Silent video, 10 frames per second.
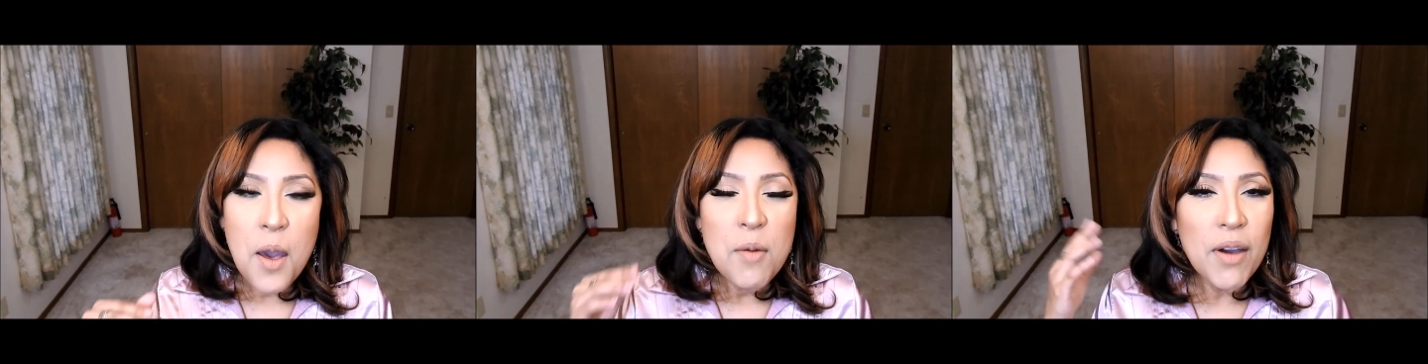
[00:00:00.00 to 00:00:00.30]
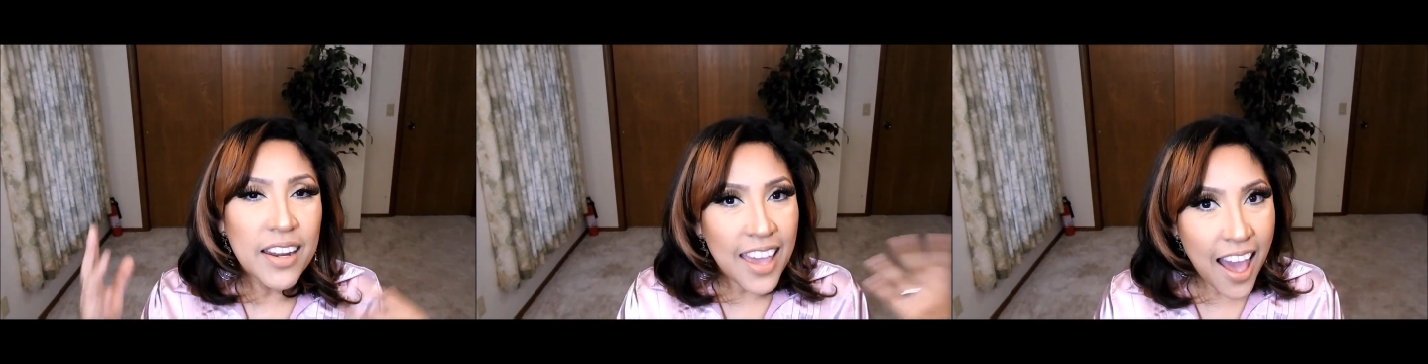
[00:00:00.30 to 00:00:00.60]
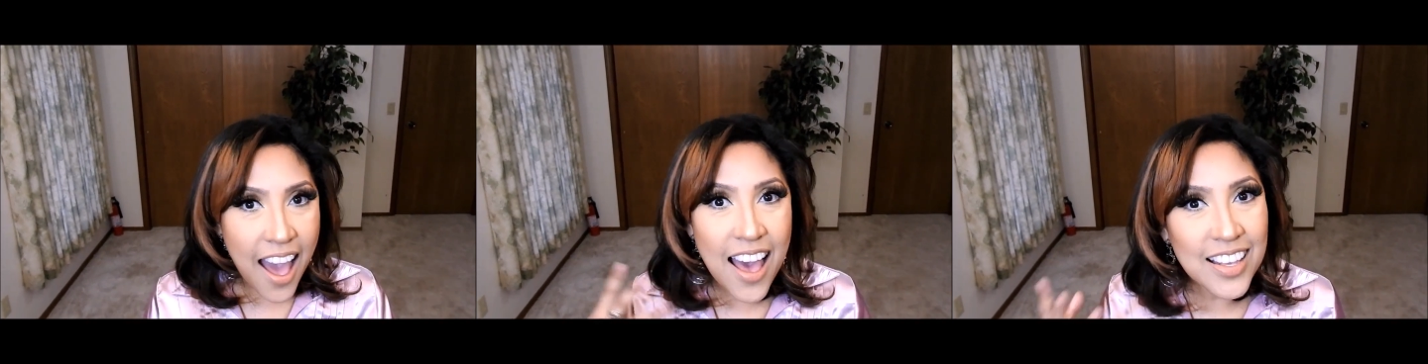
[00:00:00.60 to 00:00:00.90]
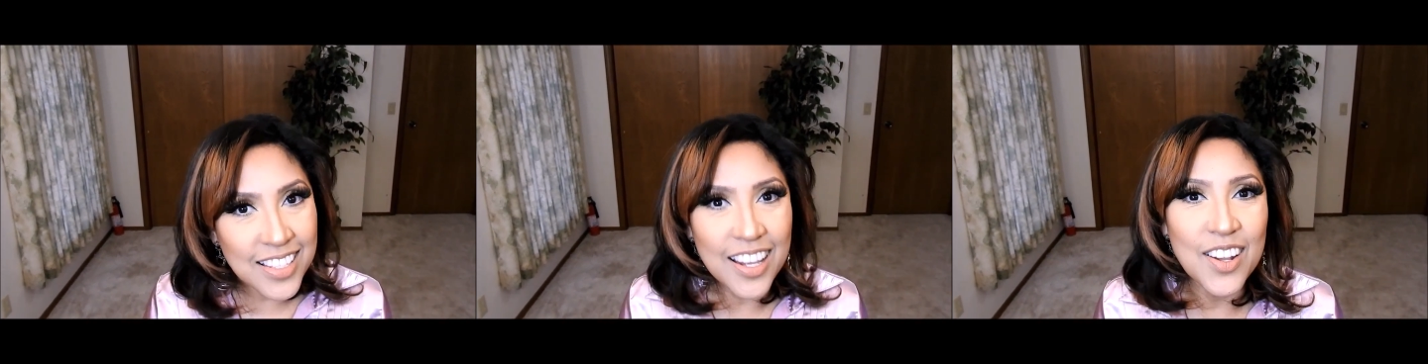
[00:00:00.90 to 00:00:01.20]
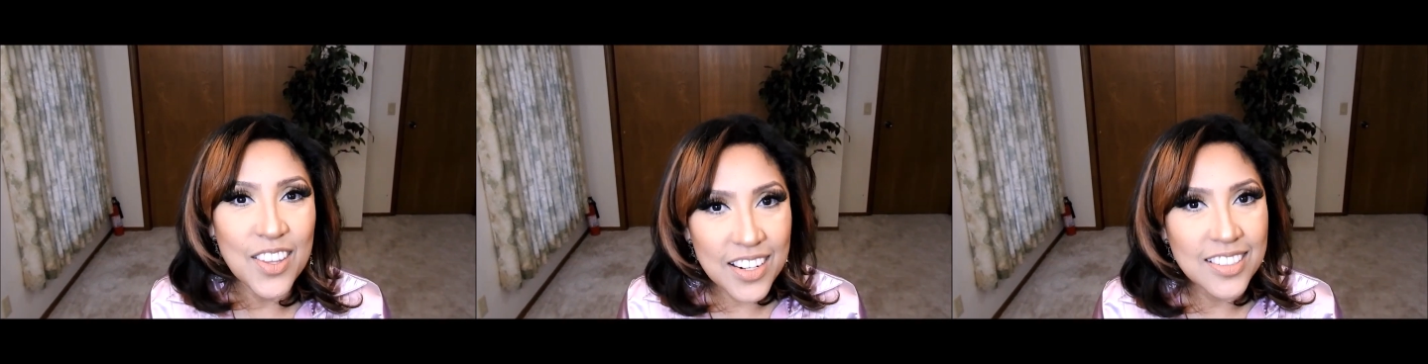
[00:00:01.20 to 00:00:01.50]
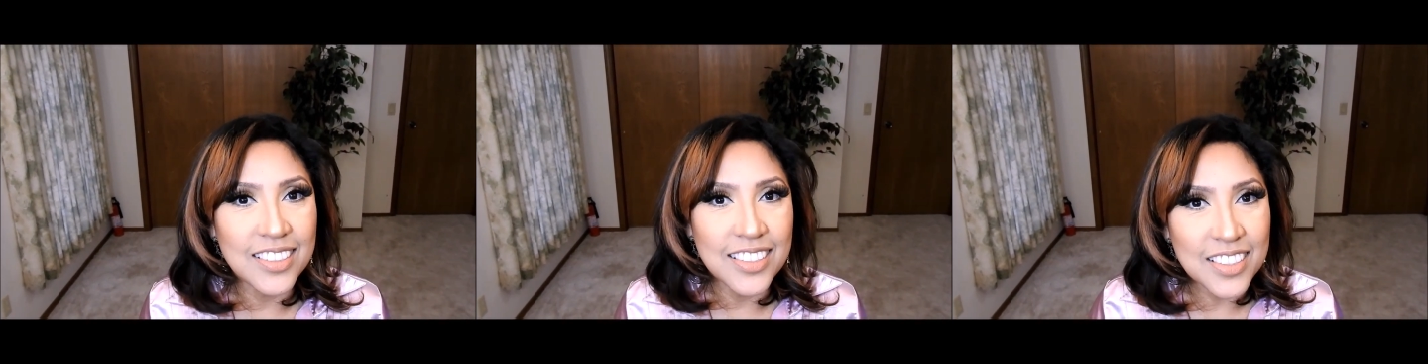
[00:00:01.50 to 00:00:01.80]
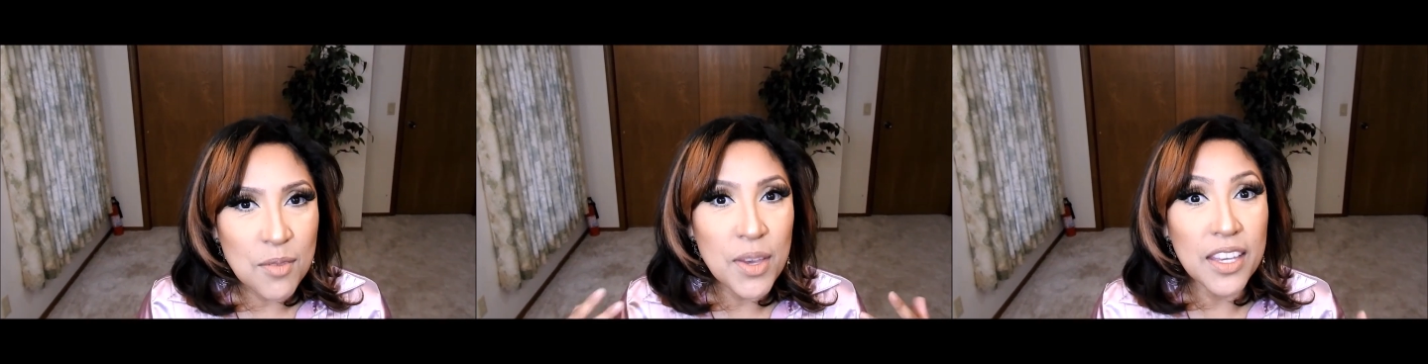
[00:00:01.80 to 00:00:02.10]
but it has another thing
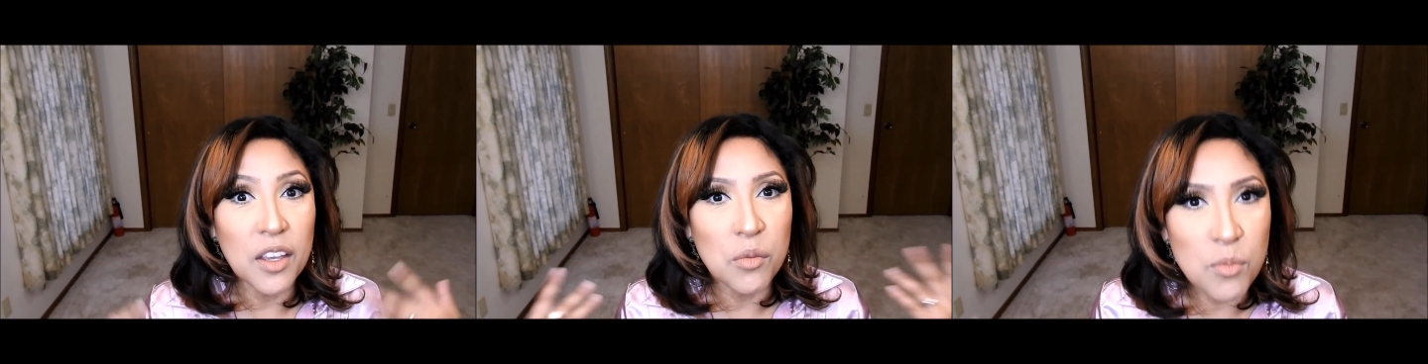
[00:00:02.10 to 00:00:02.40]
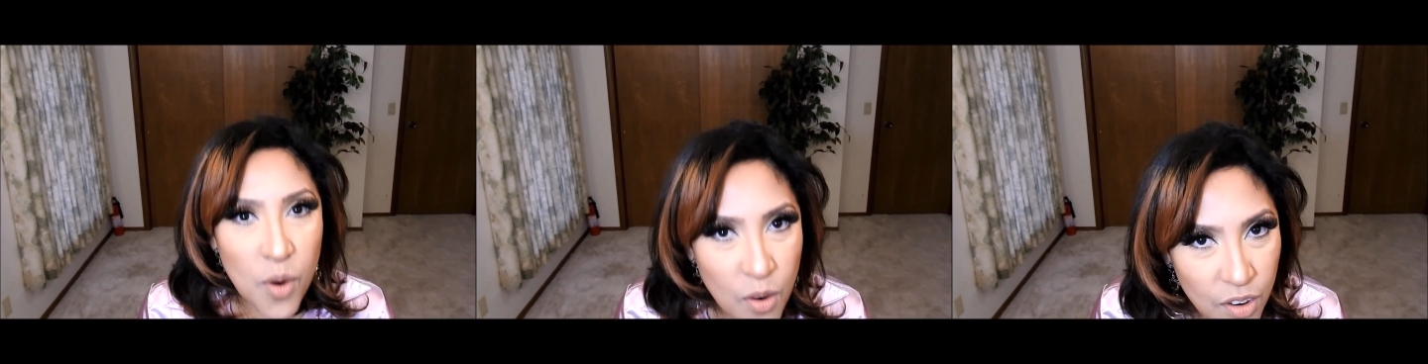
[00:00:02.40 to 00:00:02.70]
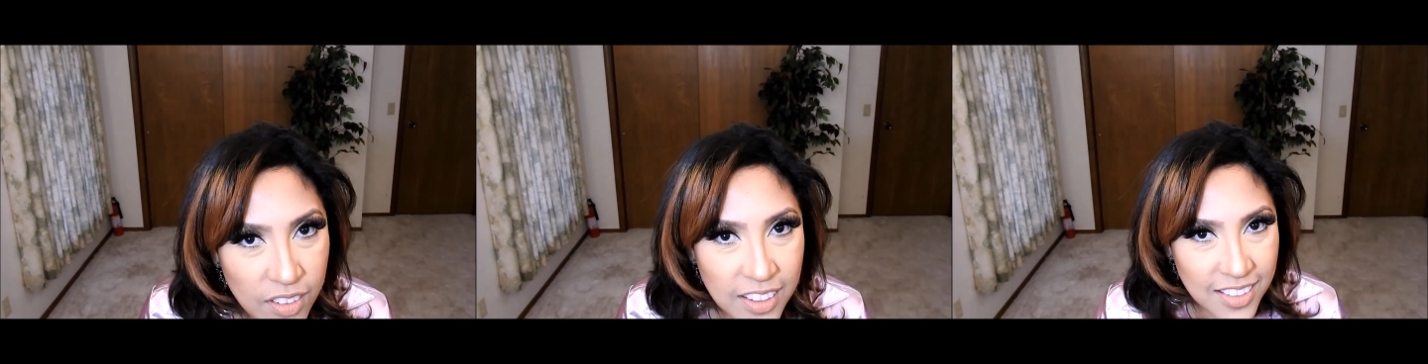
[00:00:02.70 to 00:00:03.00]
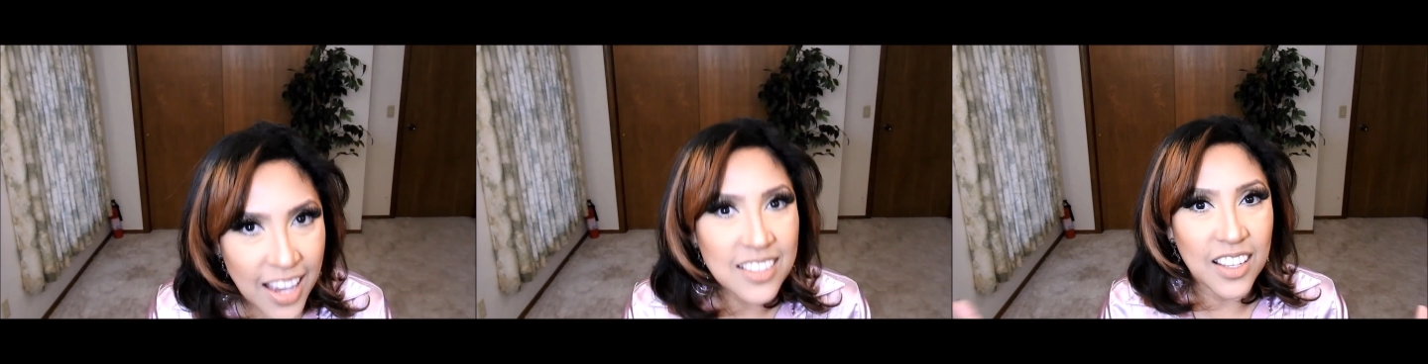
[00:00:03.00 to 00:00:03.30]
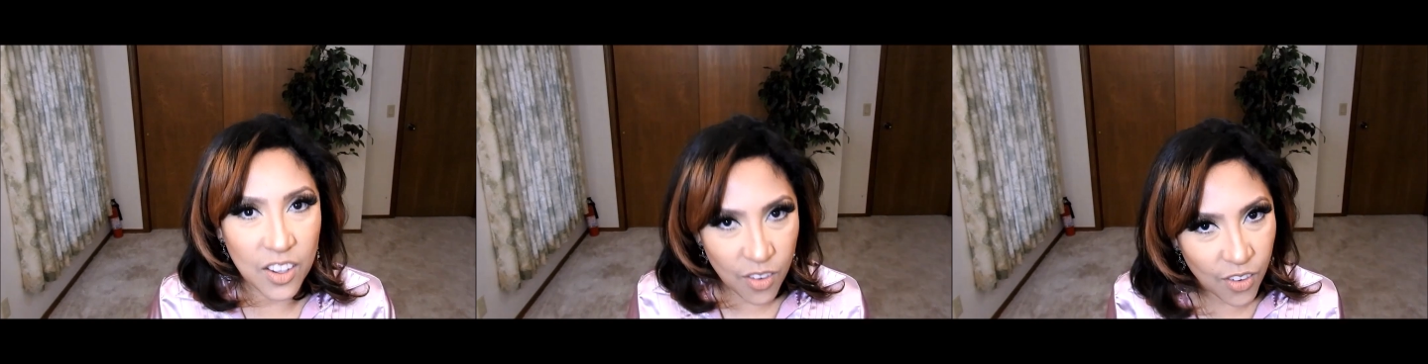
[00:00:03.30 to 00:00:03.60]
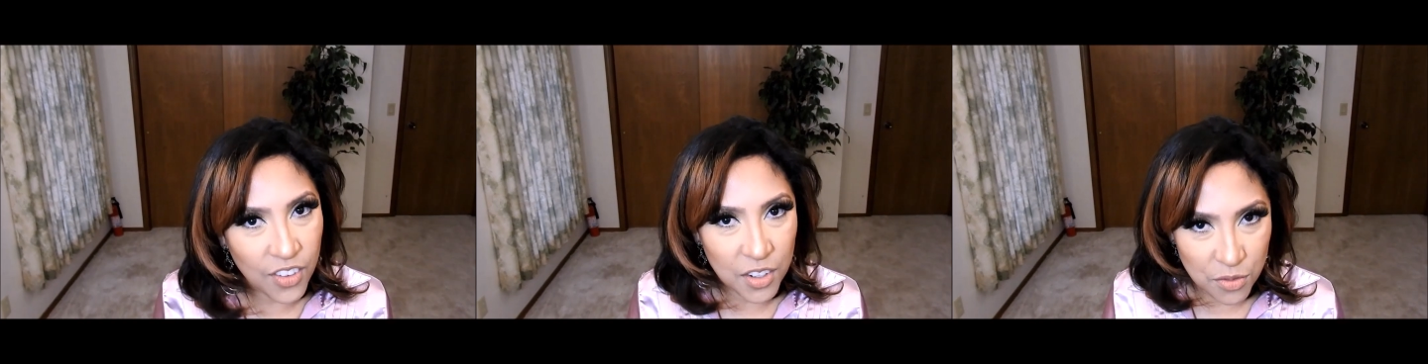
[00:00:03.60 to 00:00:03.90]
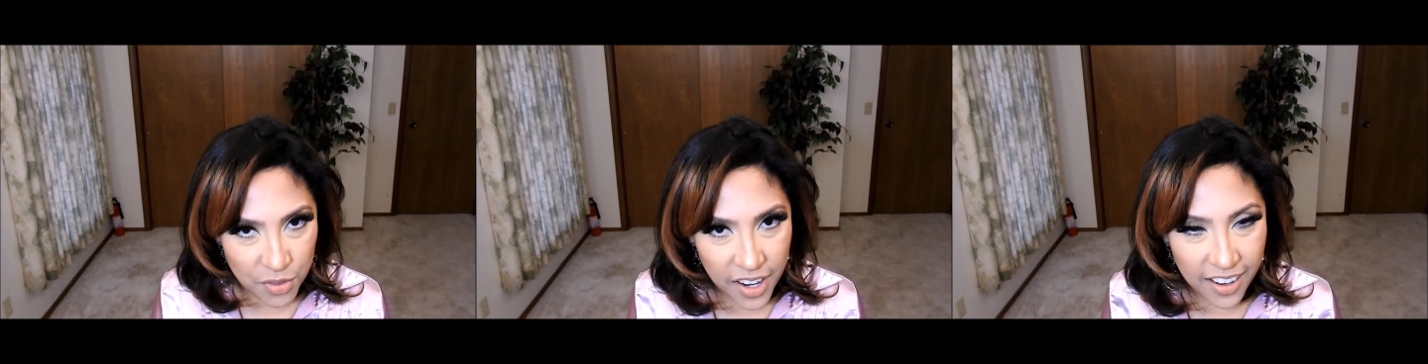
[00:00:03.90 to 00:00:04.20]
that make it more than just a coconut
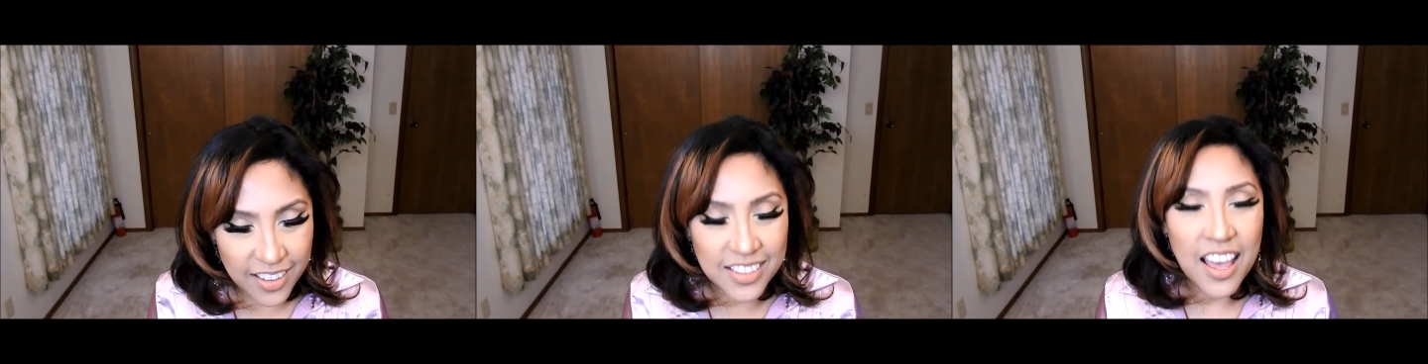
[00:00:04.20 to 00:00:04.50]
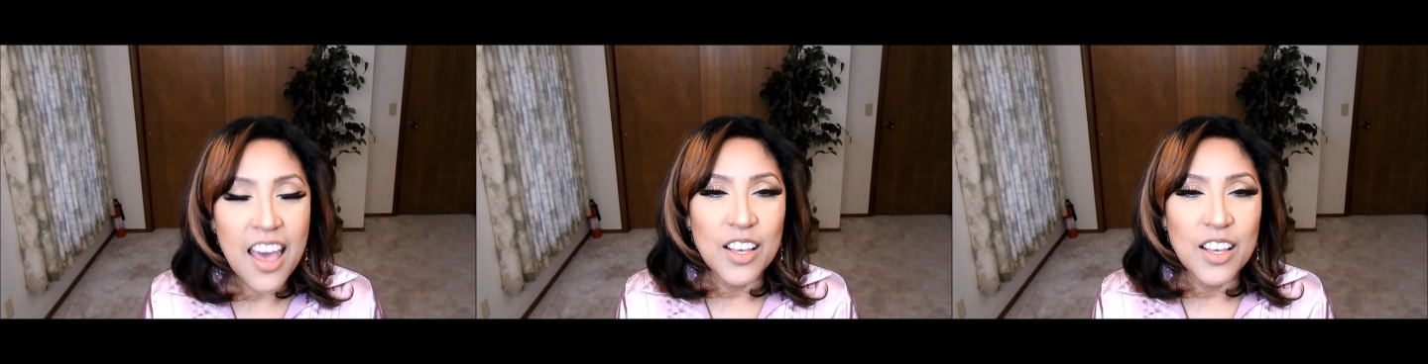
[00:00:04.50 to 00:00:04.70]
fragrance.